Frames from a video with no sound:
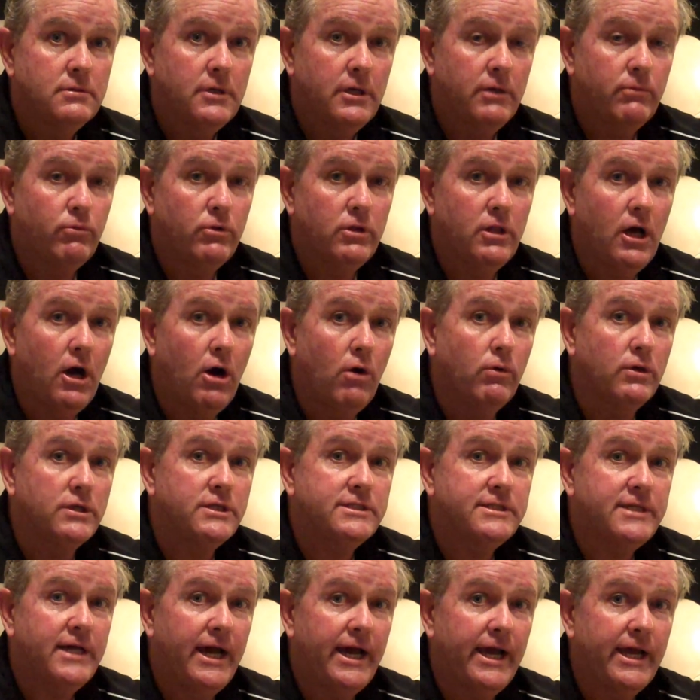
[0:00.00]
And we'll always
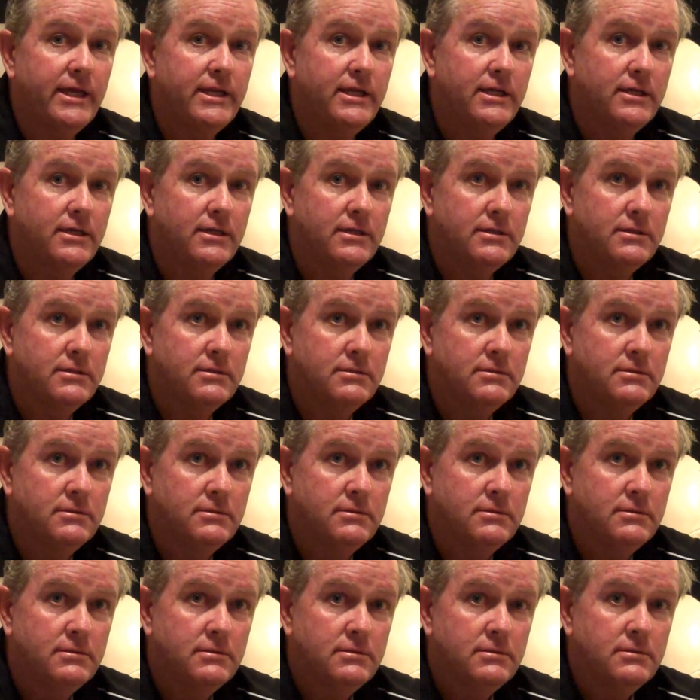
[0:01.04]
tie it in
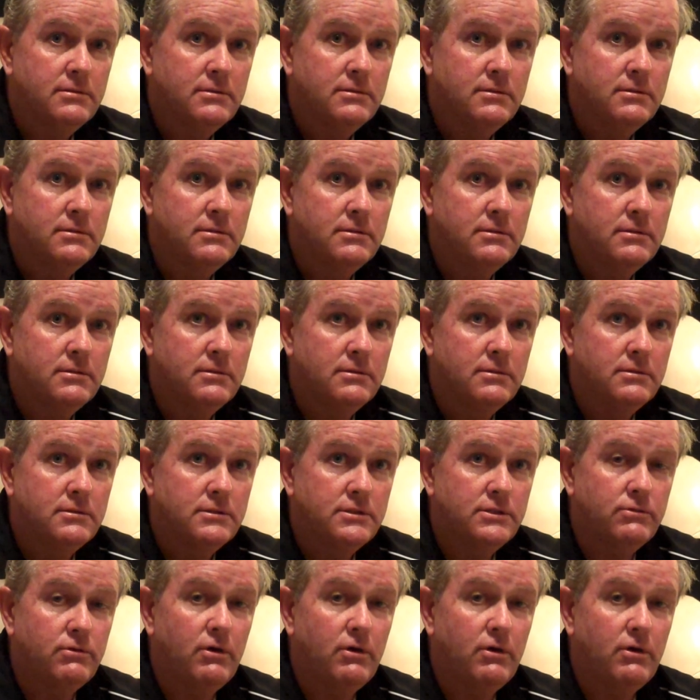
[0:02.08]
to